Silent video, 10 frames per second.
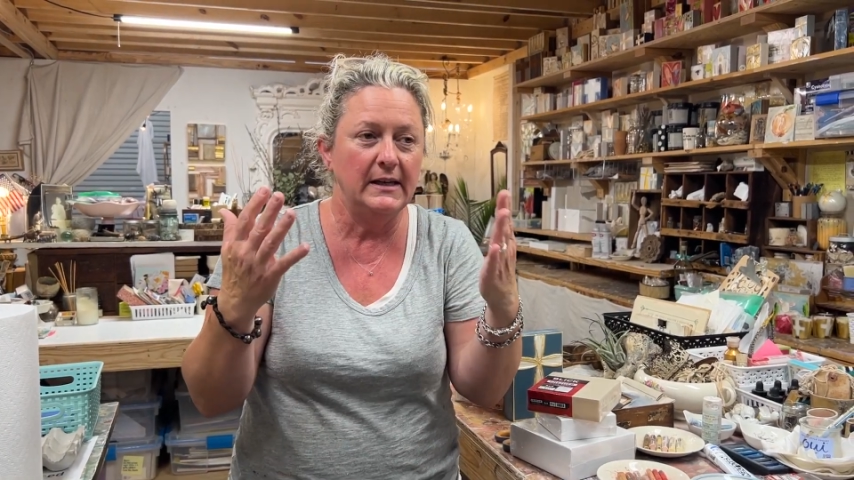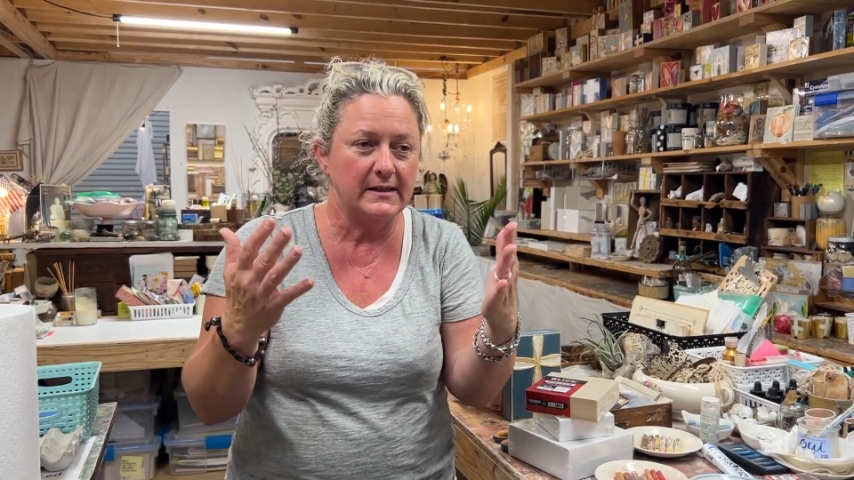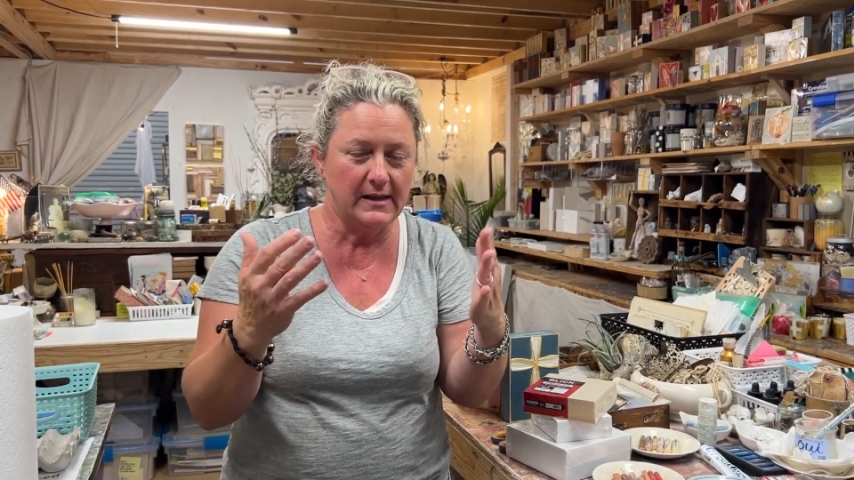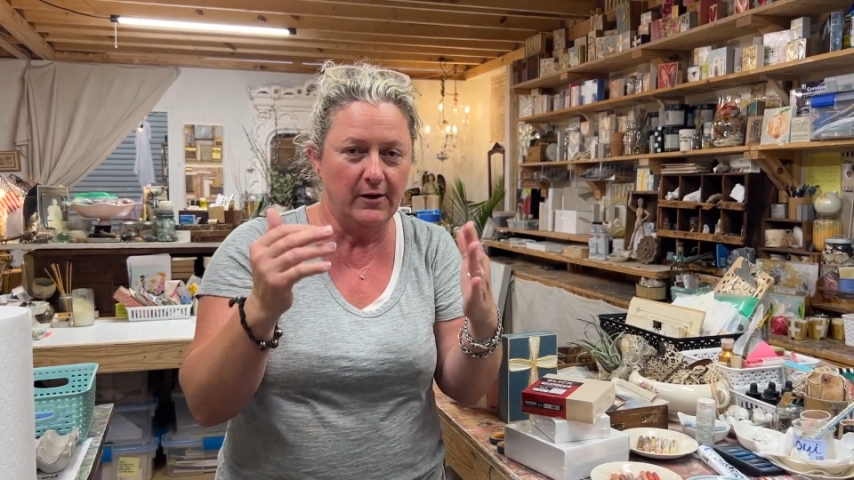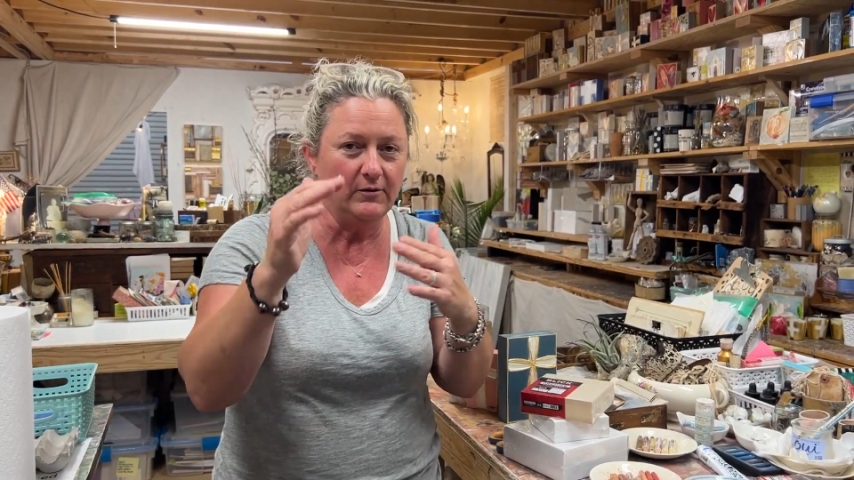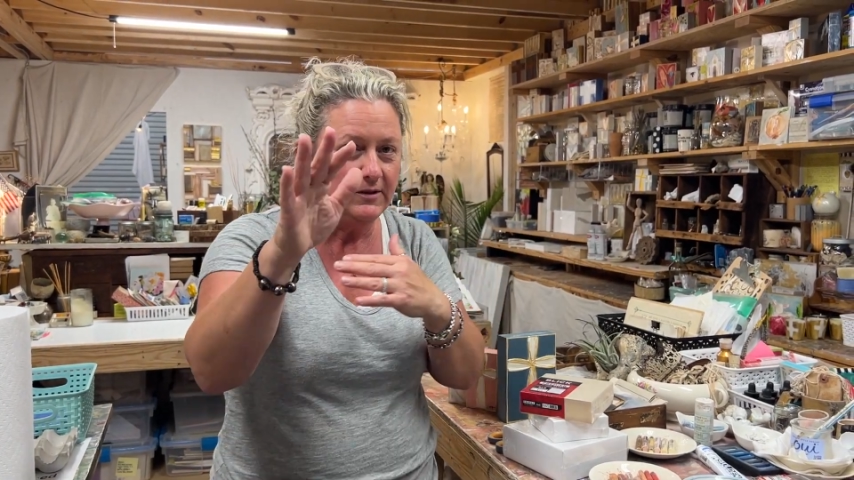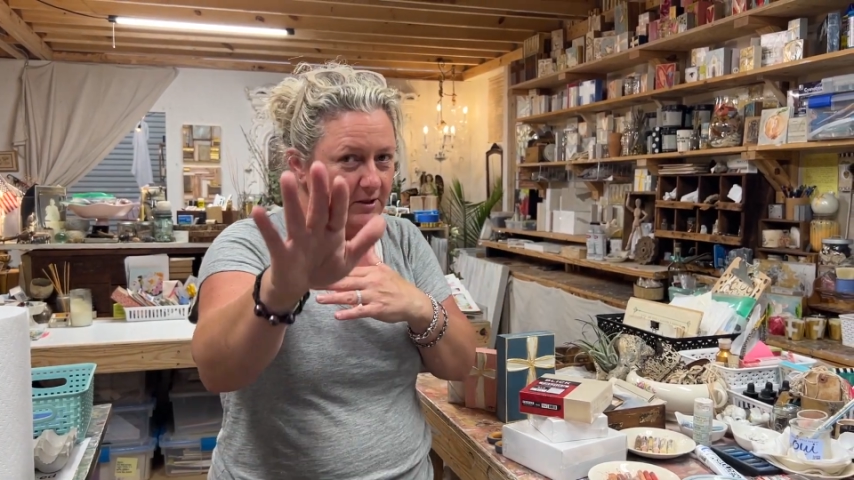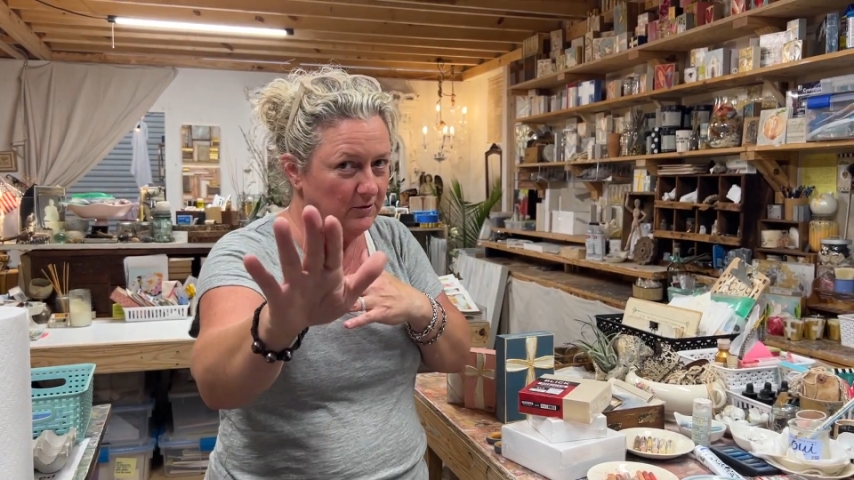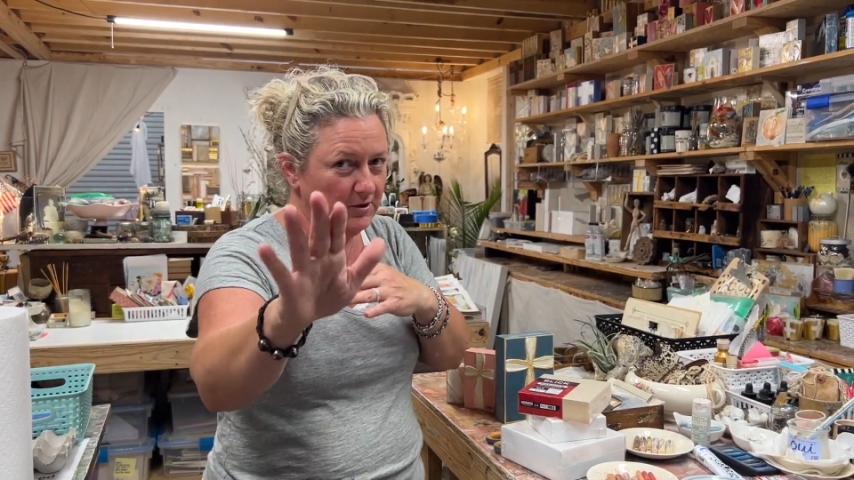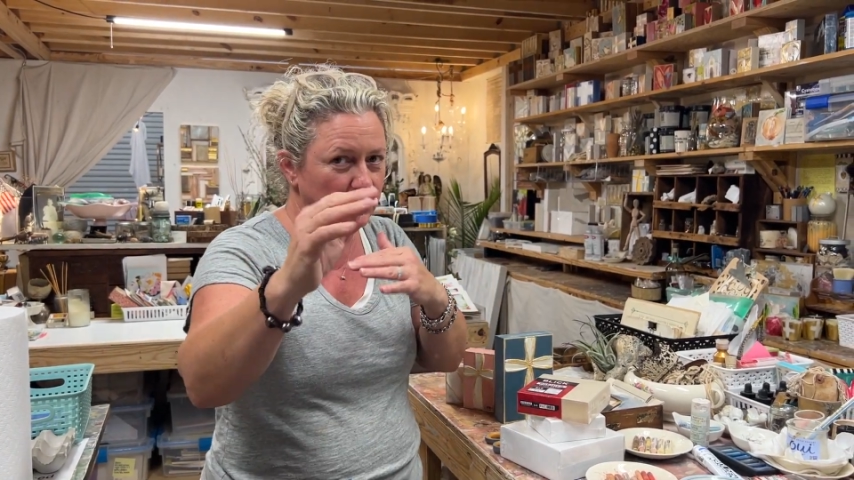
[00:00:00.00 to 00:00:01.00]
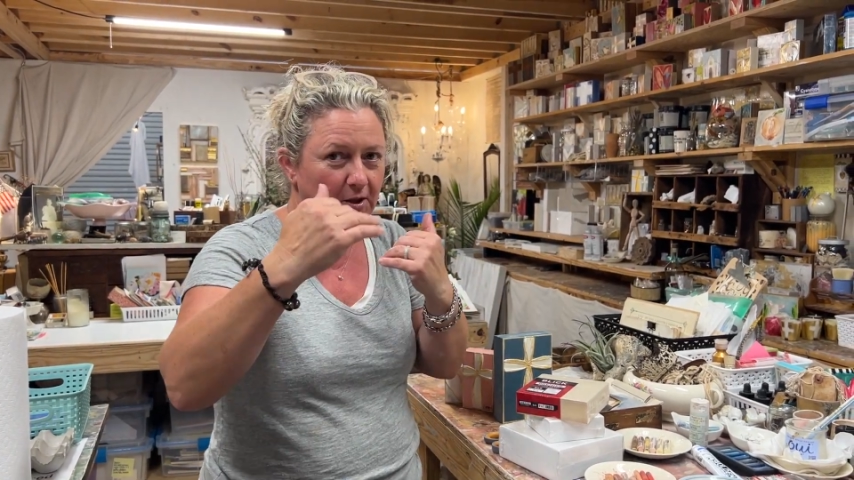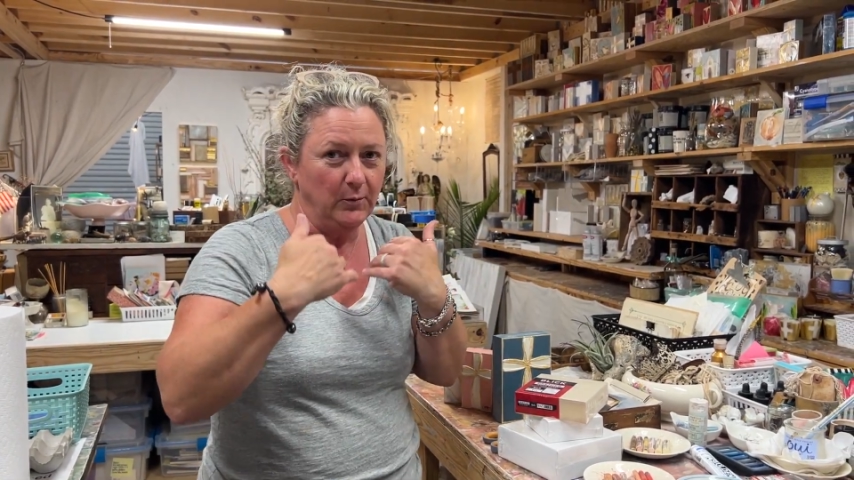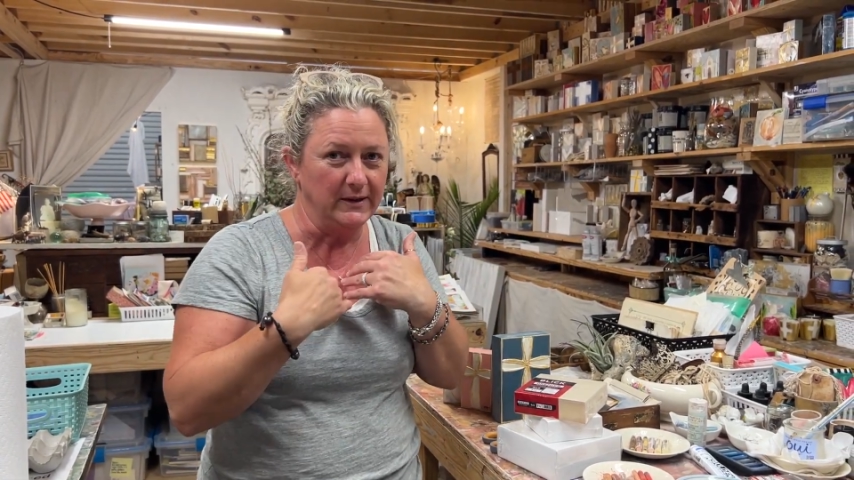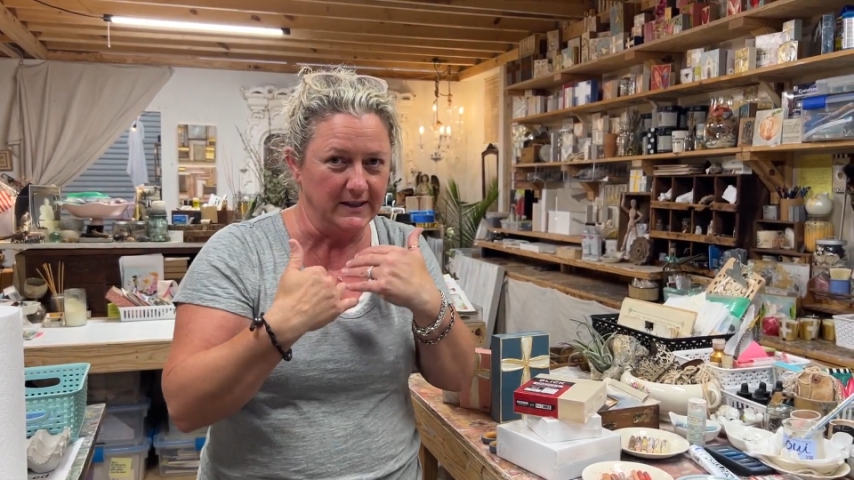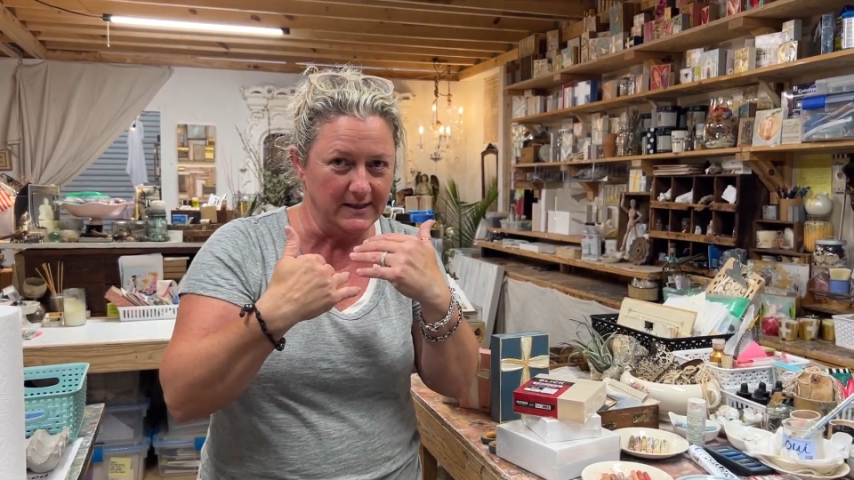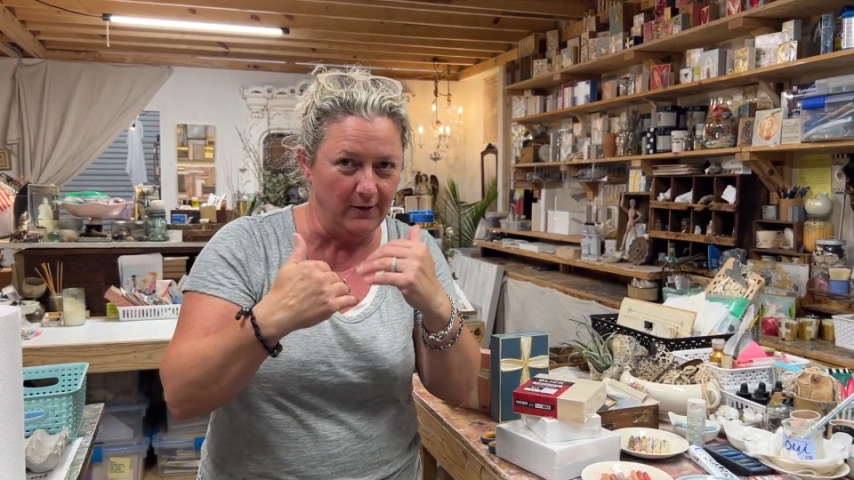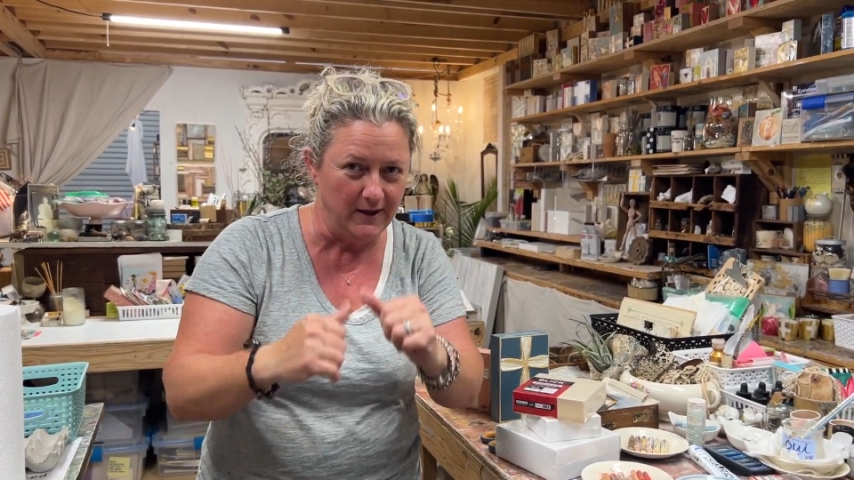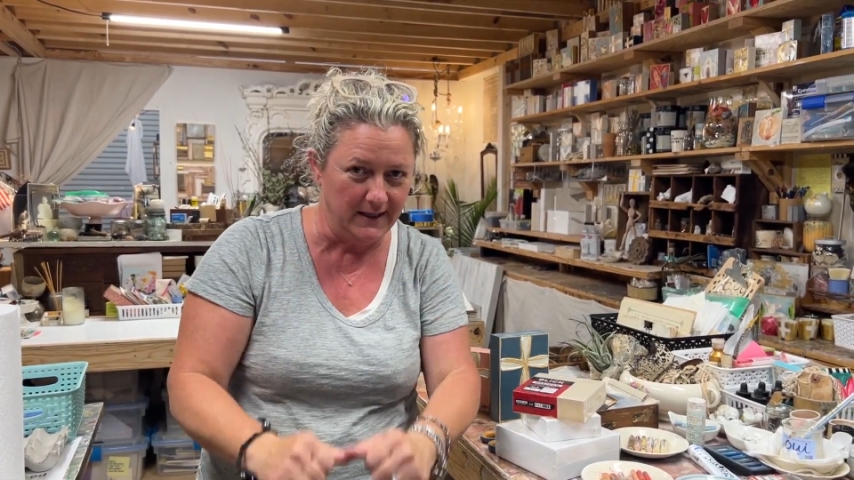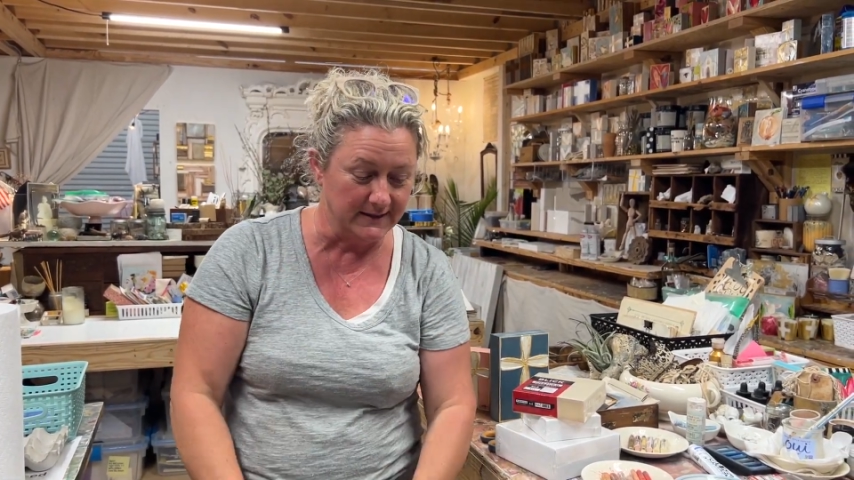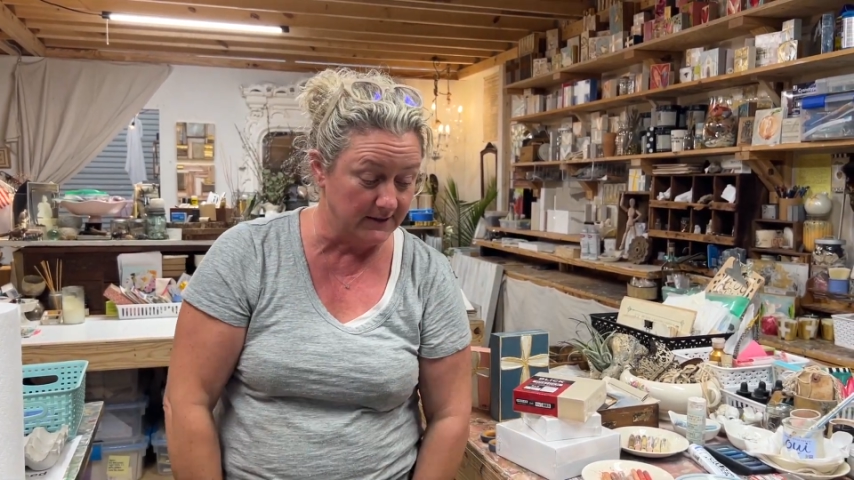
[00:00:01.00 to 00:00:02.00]
So you do you, but that's how I
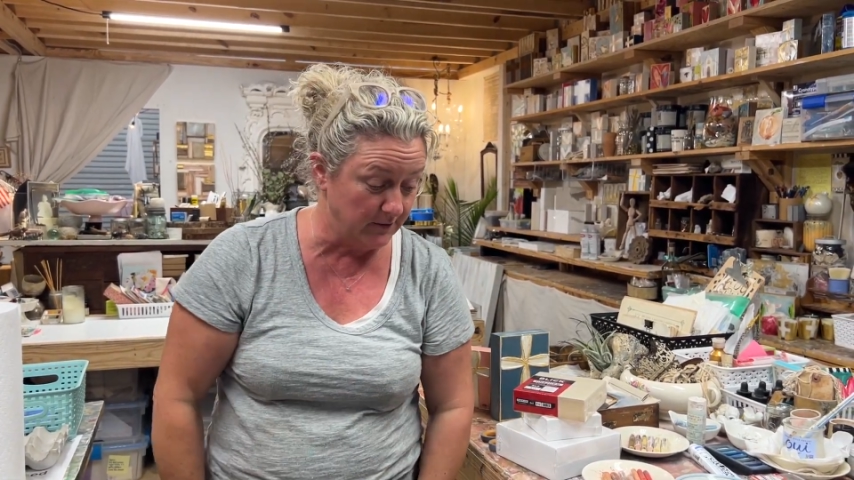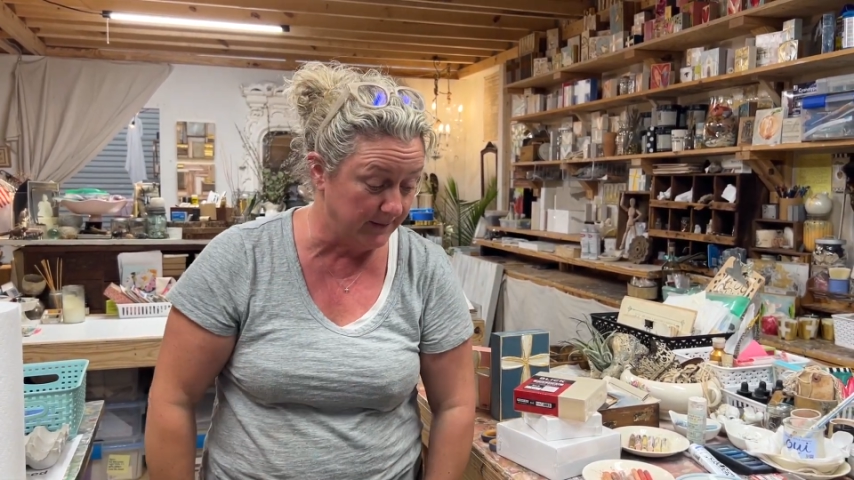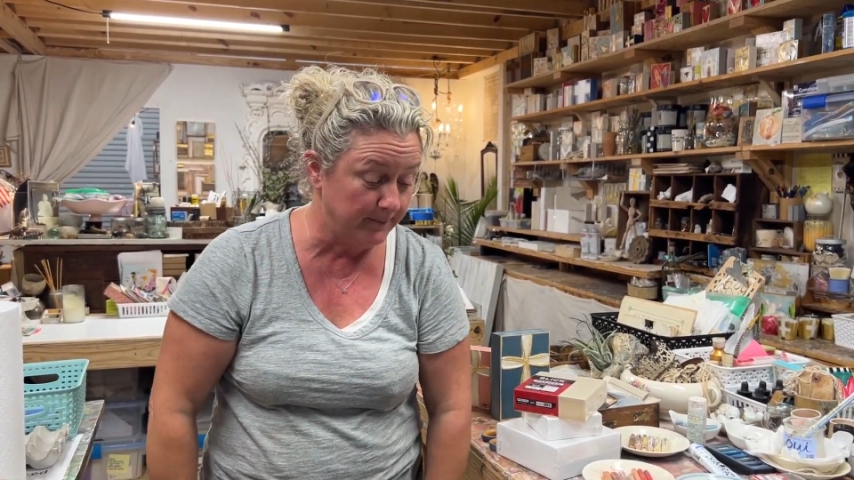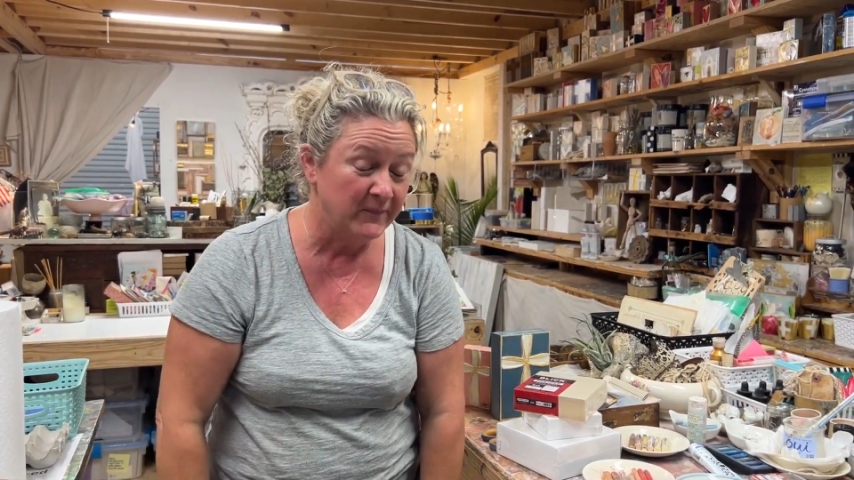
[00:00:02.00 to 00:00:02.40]
like to do it.